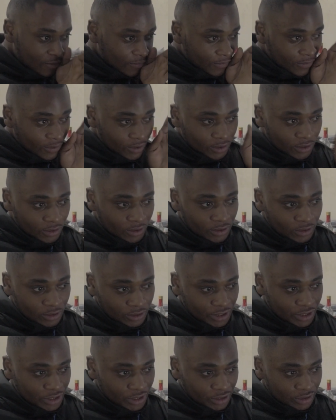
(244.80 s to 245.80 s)

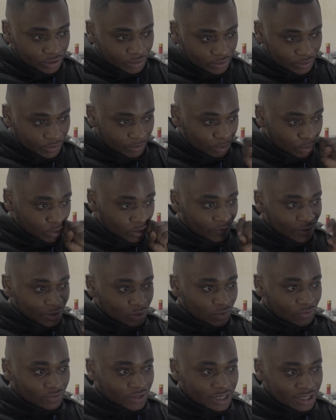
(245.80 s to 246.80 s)
for you know,
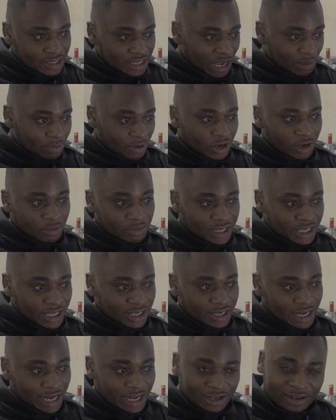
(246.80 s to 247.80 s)
movies with this type of
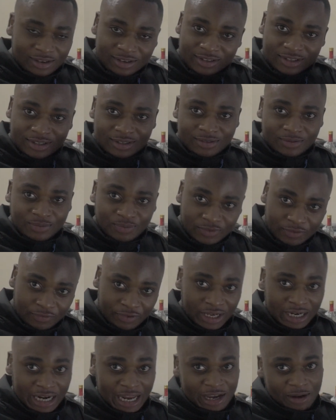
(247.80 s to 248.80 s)
comedy, like
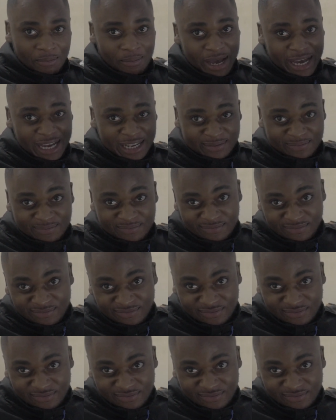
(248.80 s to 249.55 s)
Think Like a Man,